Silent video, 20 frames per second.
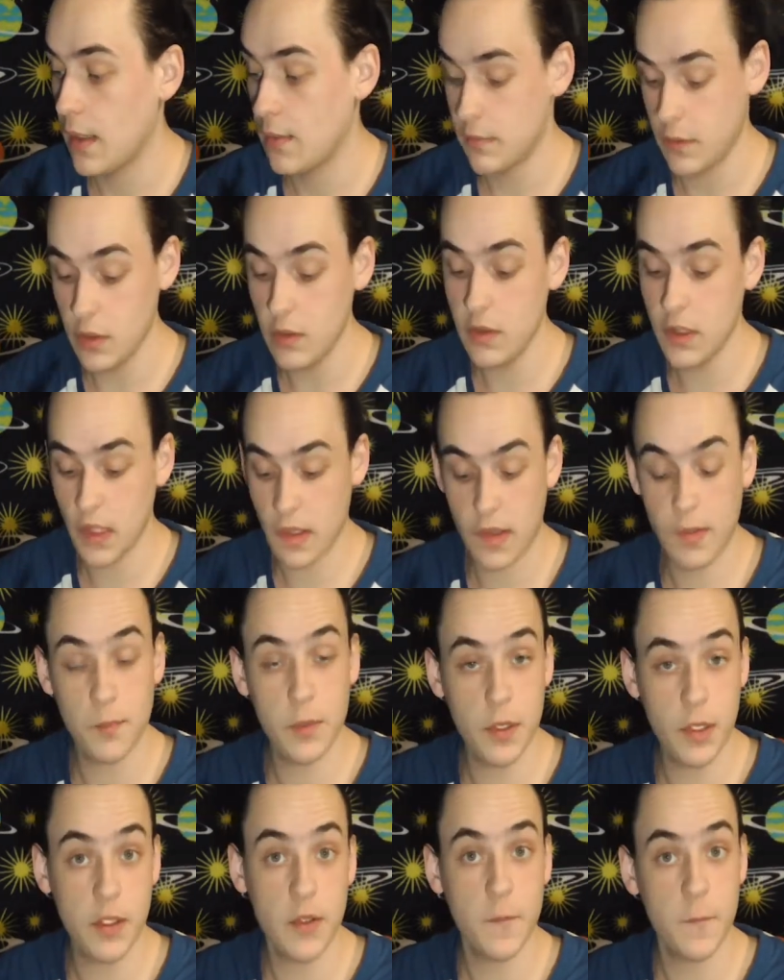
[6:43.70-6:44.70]
You can get some
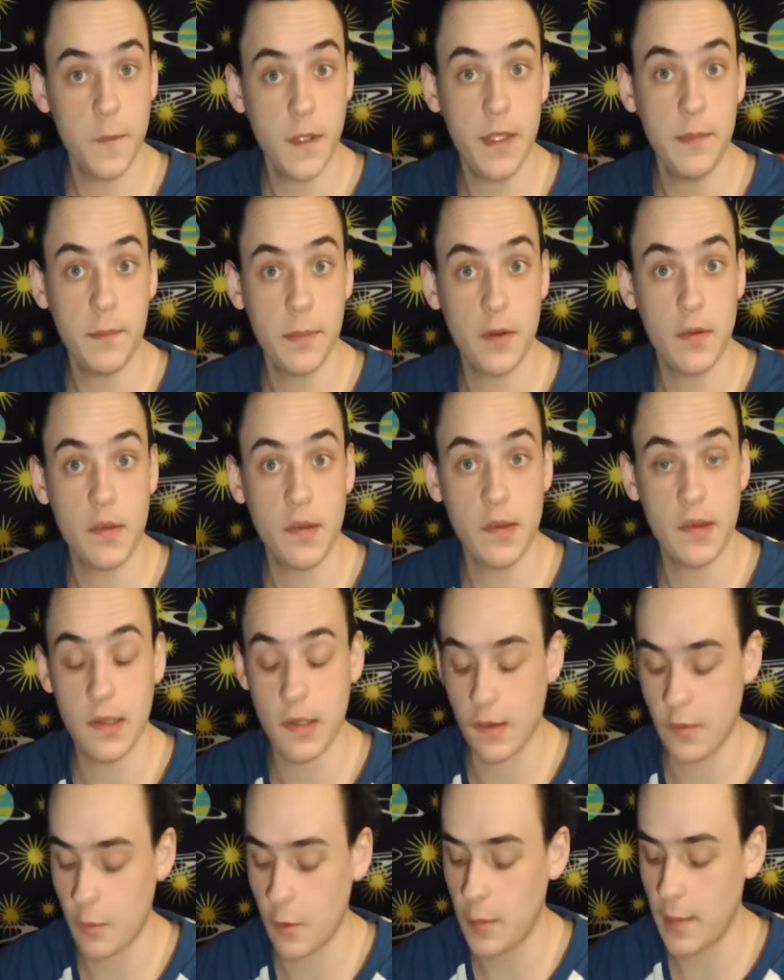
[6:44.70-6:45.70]
pretty good flight poses in
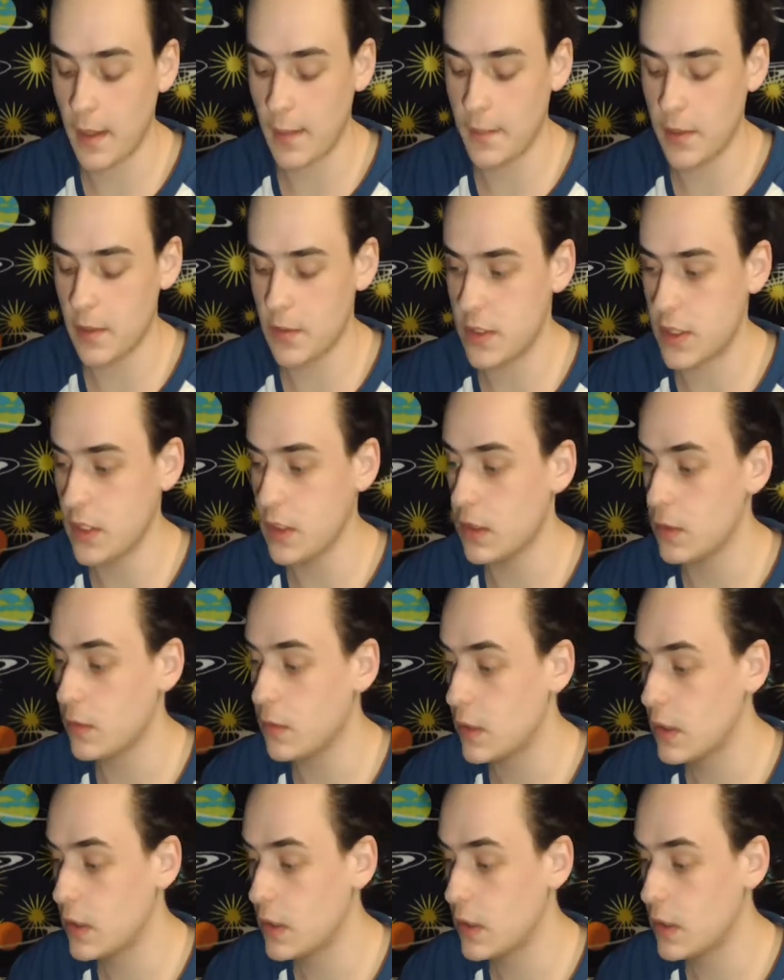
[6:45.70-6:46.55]
his robot mode too.